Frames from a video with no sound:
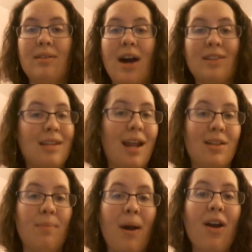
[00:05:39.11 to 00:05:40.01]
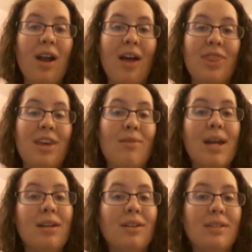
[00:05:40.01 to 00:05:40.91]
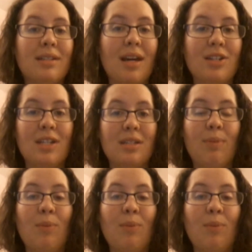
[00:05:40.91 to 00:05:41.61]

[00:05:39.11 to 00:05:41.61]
knocks it out of the park on theoretical discussions,